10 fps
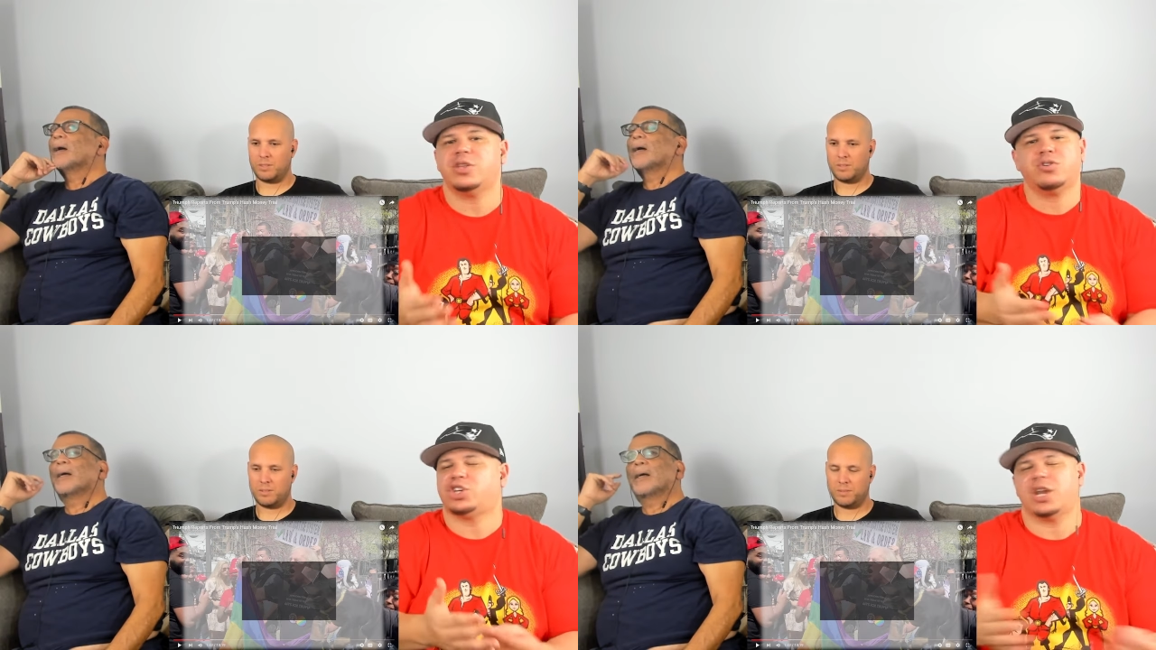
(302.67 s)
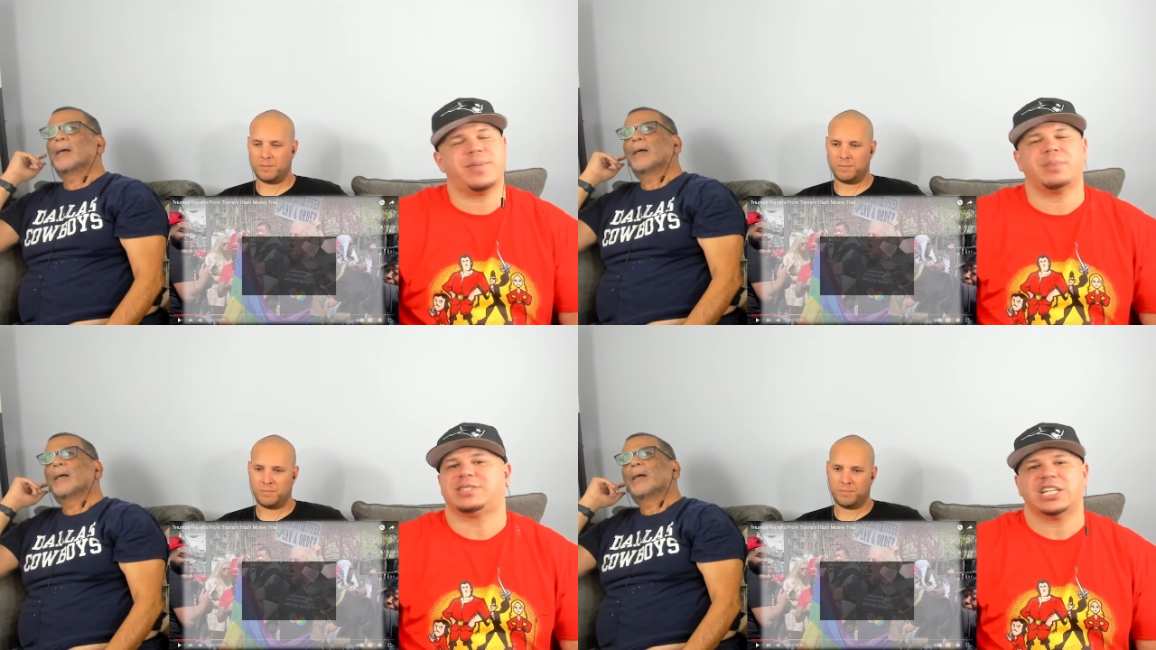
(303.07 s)
Speaker 1: but you shouldn't be
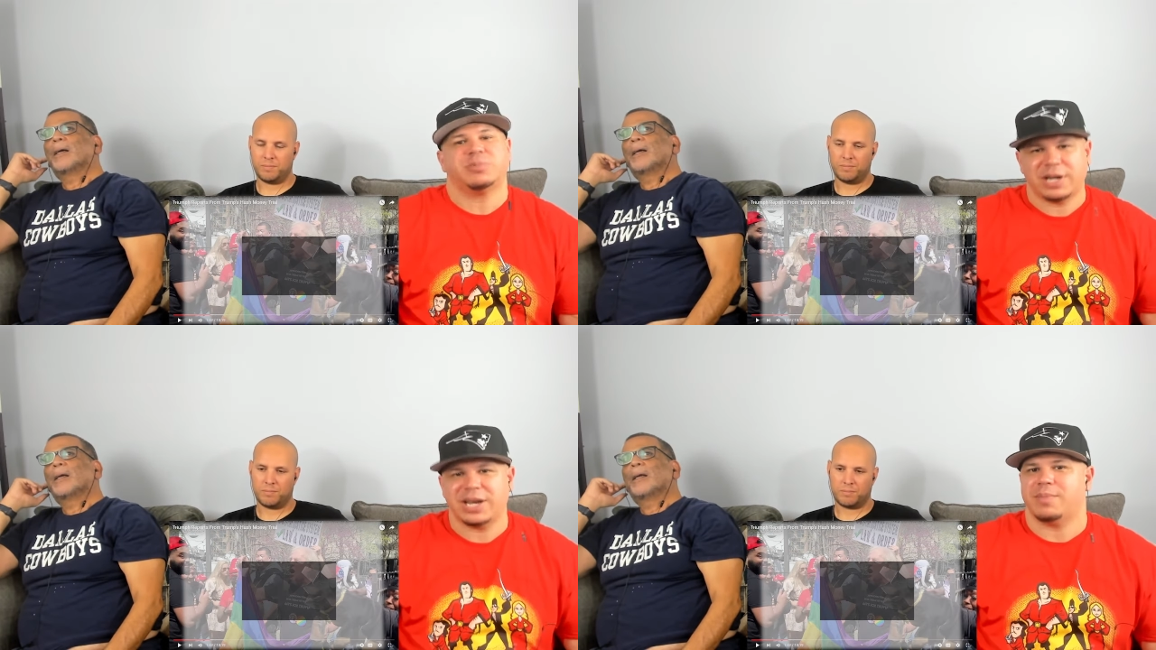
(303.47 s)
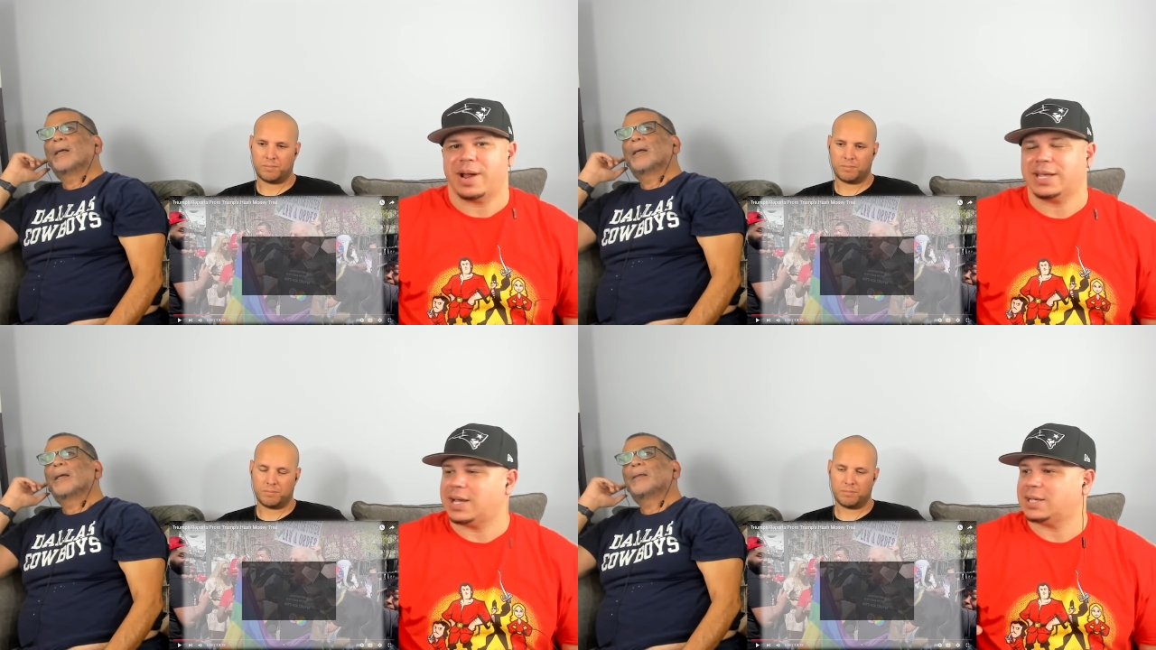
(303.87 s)
obsessed with
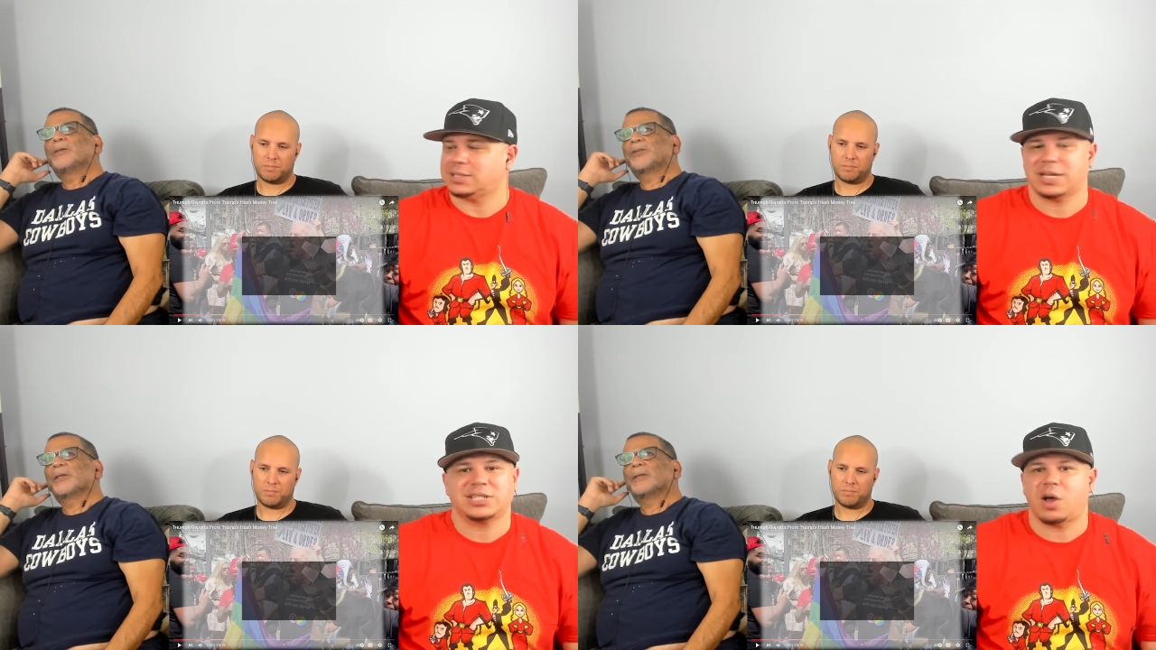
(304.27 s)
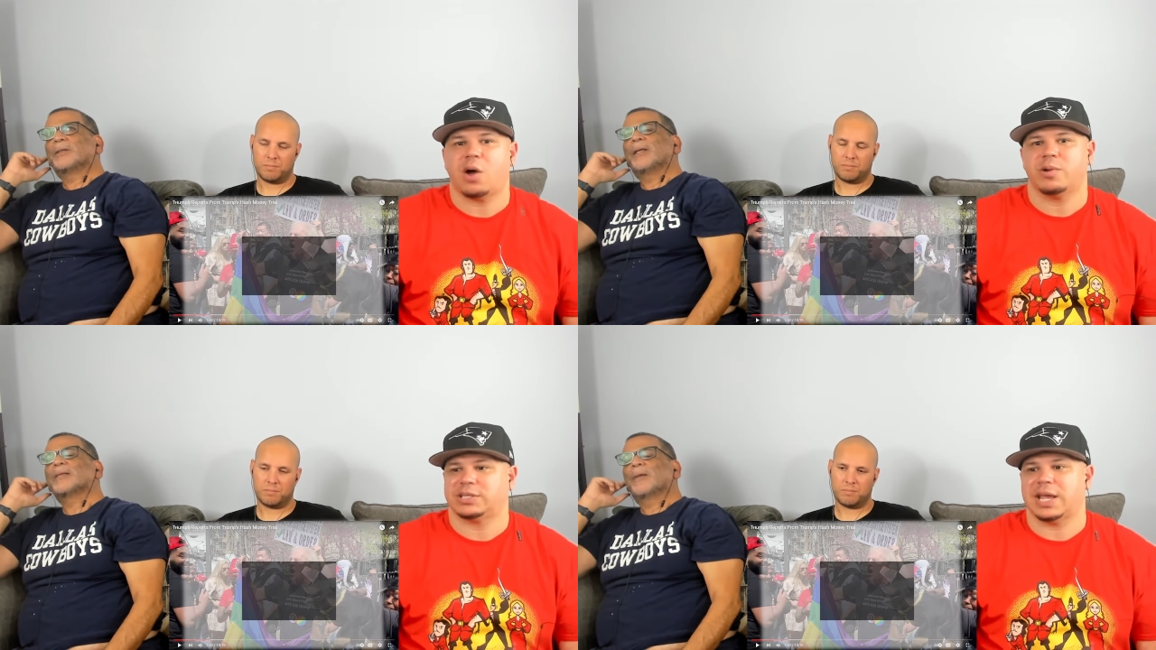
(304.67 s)
anybody, guys. You That's always all
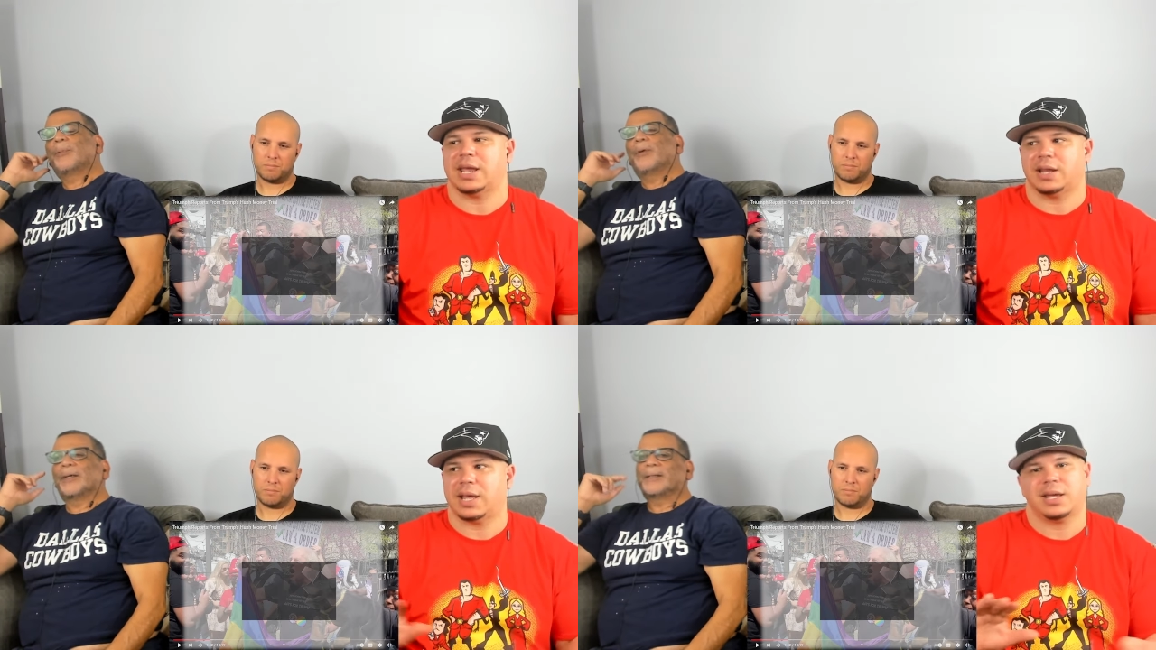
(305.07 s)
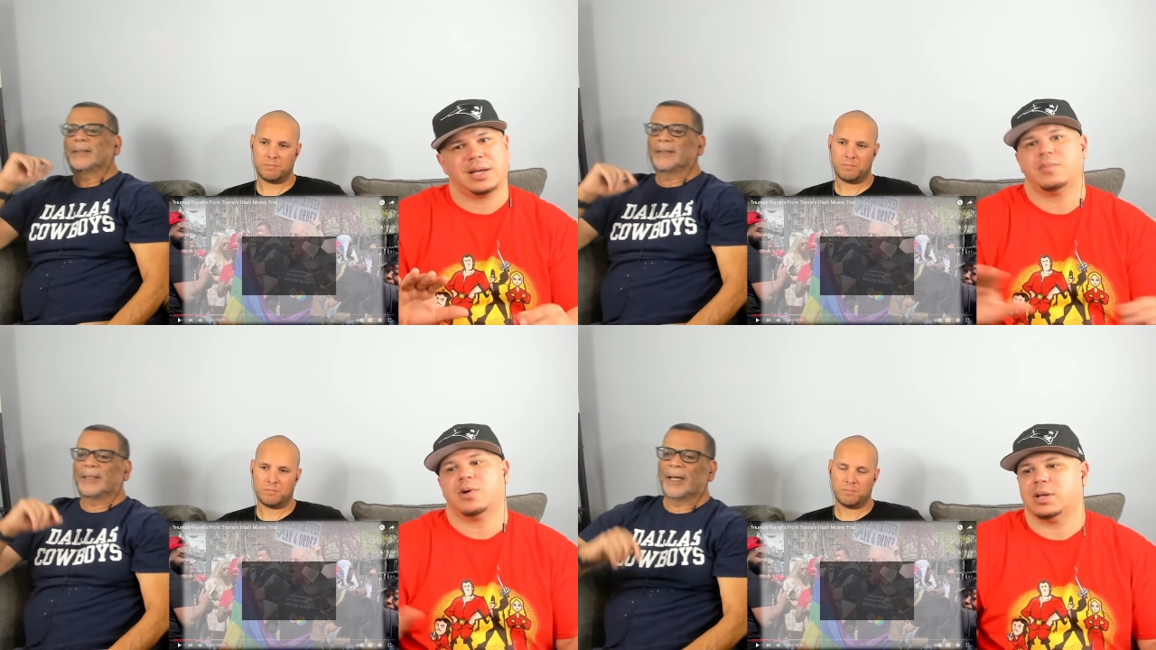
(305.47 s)
we're saying. the point. Like,
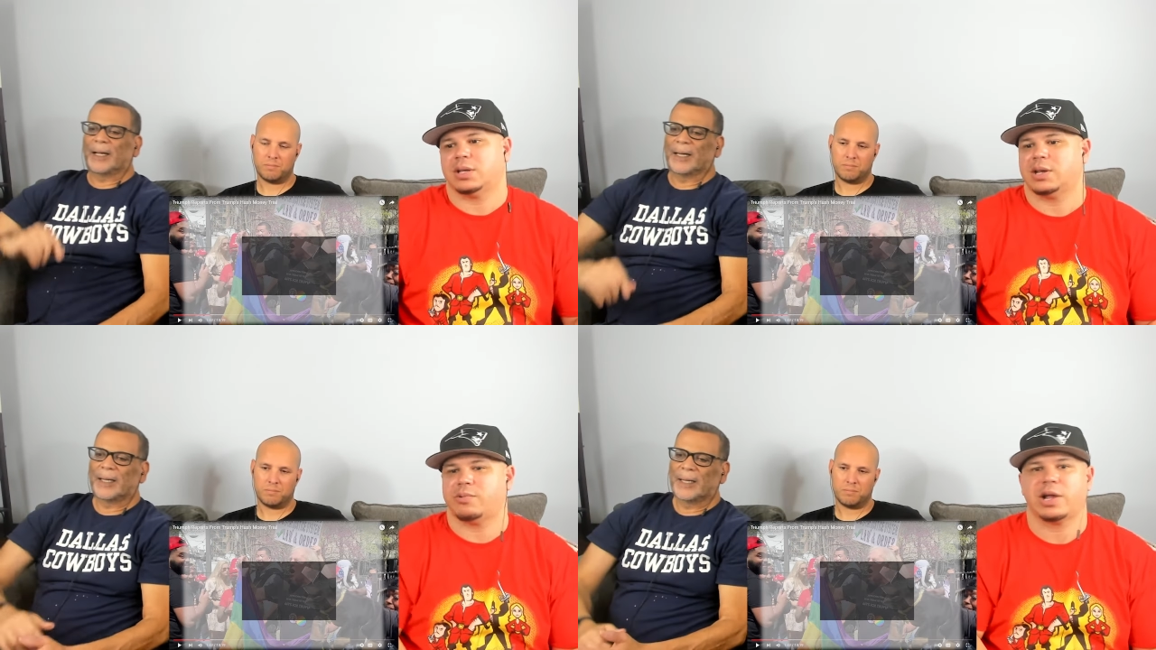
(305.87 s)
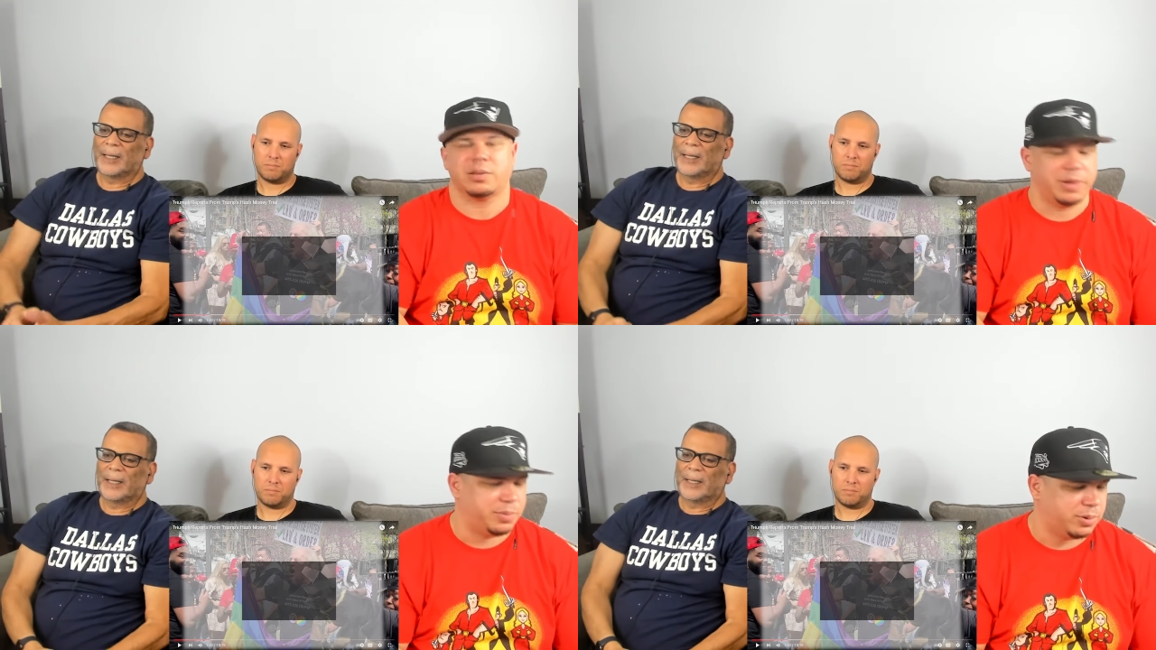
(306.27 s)
come on, Yeah. they're regular
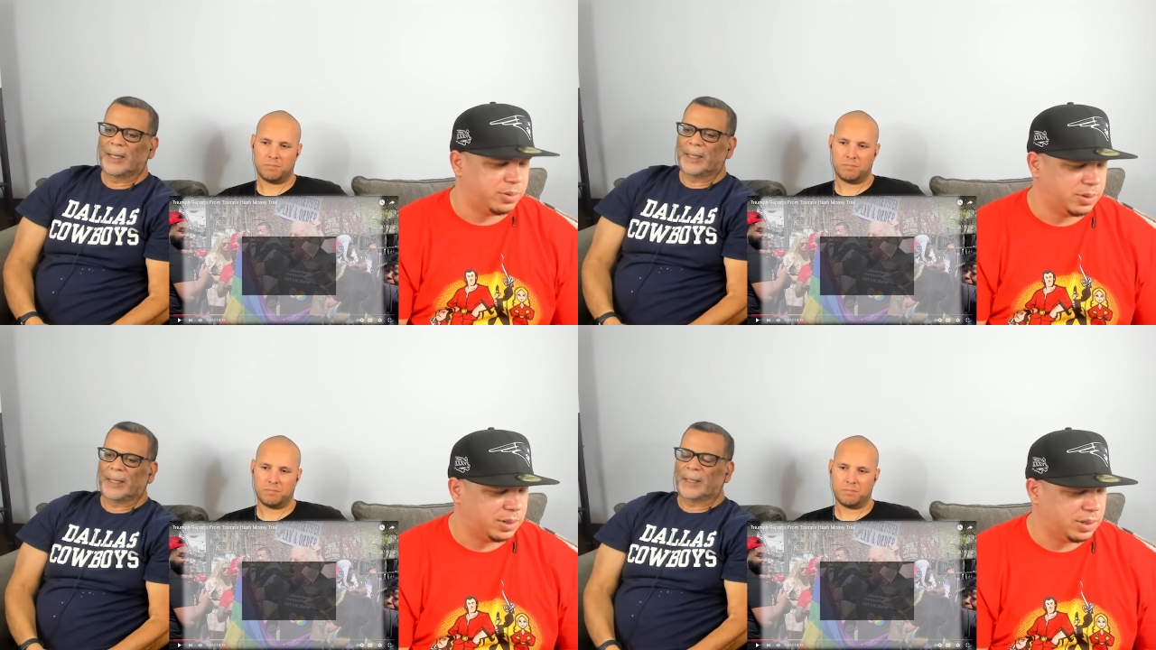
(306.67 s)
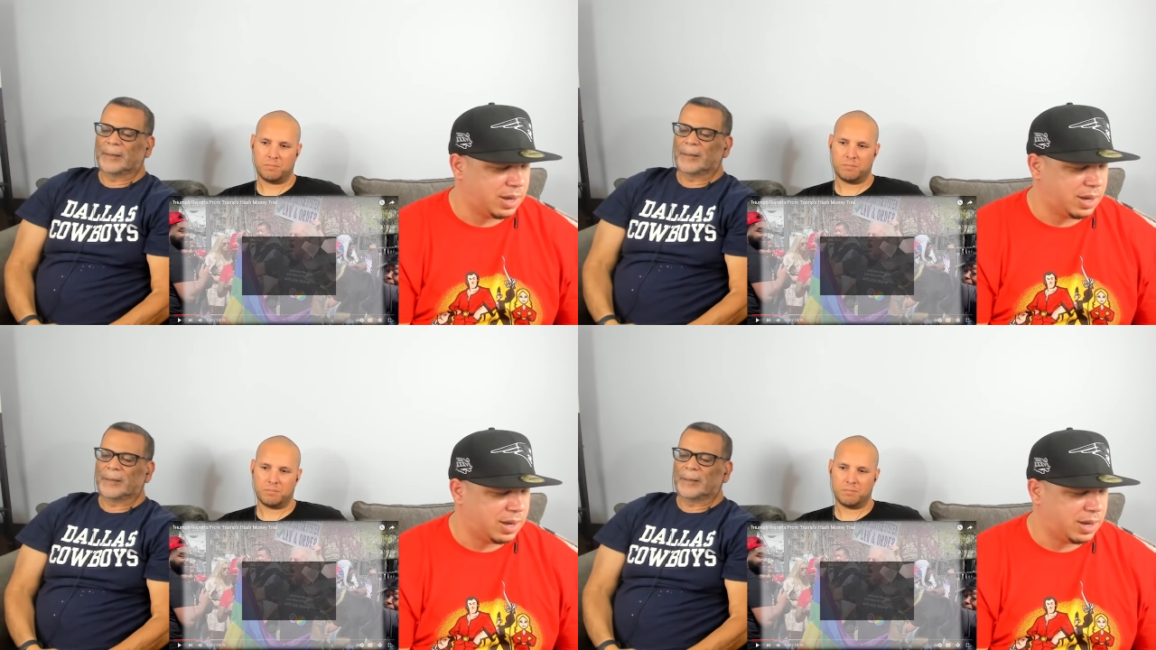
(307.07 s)
people, Yeah.